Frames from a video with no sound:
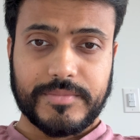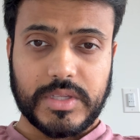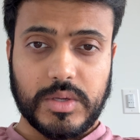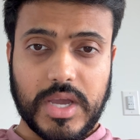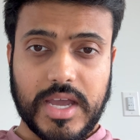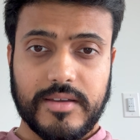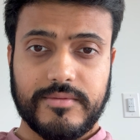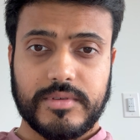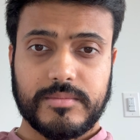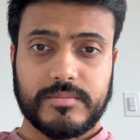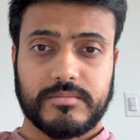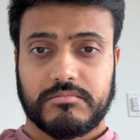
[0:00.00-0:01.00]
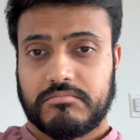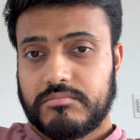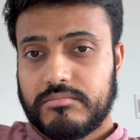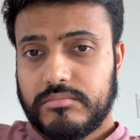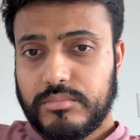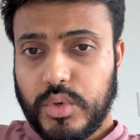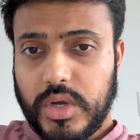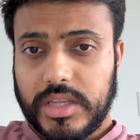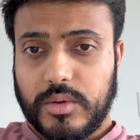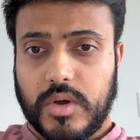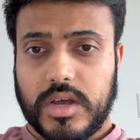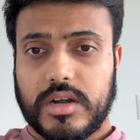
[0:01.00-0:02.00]
You have
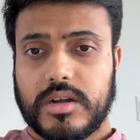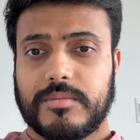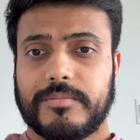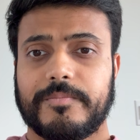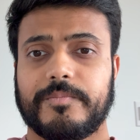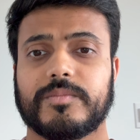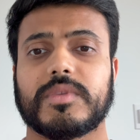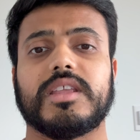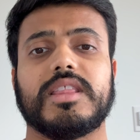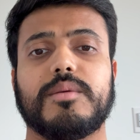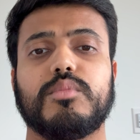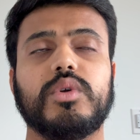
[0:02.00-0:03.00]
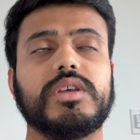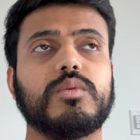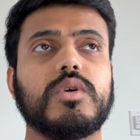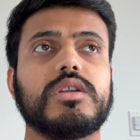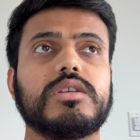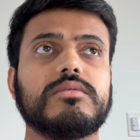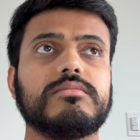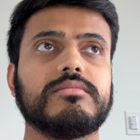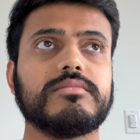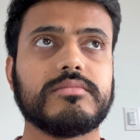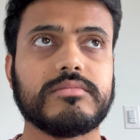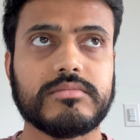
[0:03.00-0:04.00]
boiling water, and that boiling water
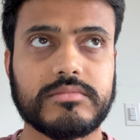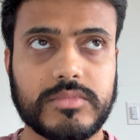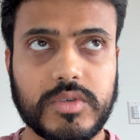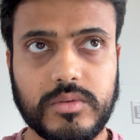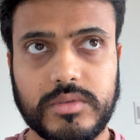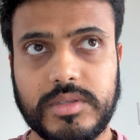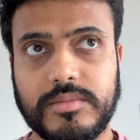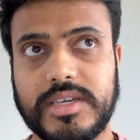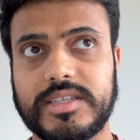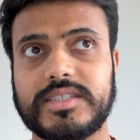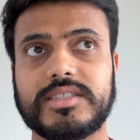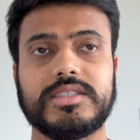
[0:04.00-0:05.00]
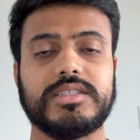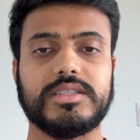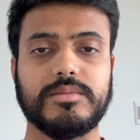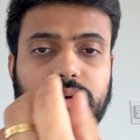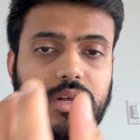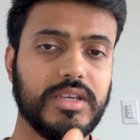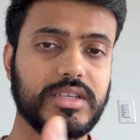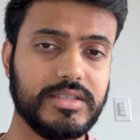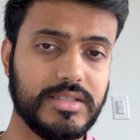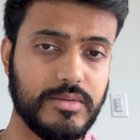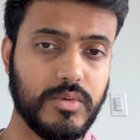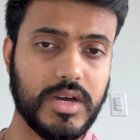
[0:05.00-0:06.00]
only makes the molecules
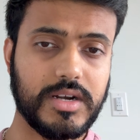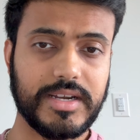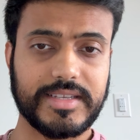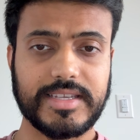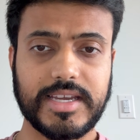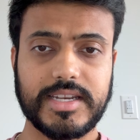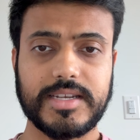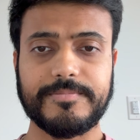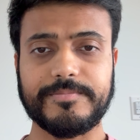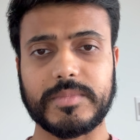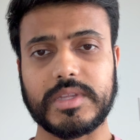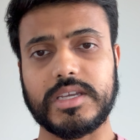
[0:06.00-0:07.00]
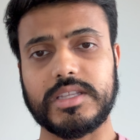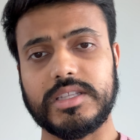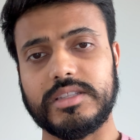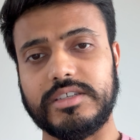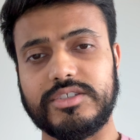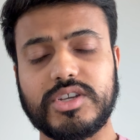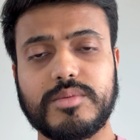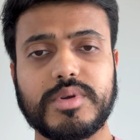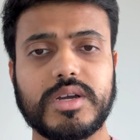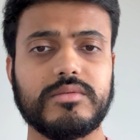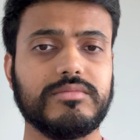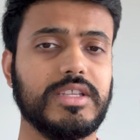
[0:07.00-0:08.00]
of the water excited, and then they jump
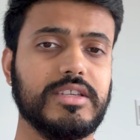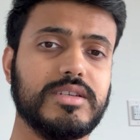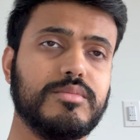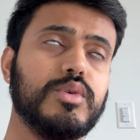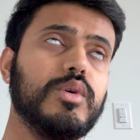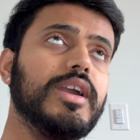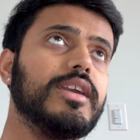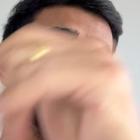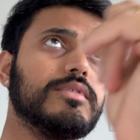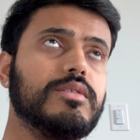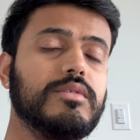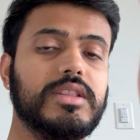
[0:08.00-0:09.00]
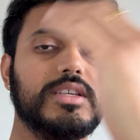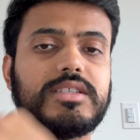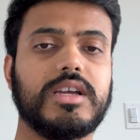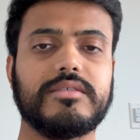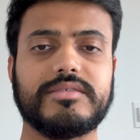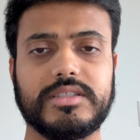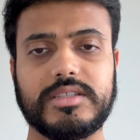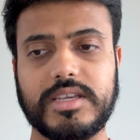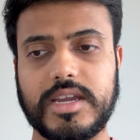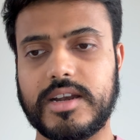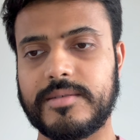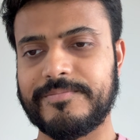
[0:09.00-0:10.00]
out, they jump away, they release off into
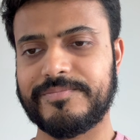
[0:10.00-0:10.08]
the air.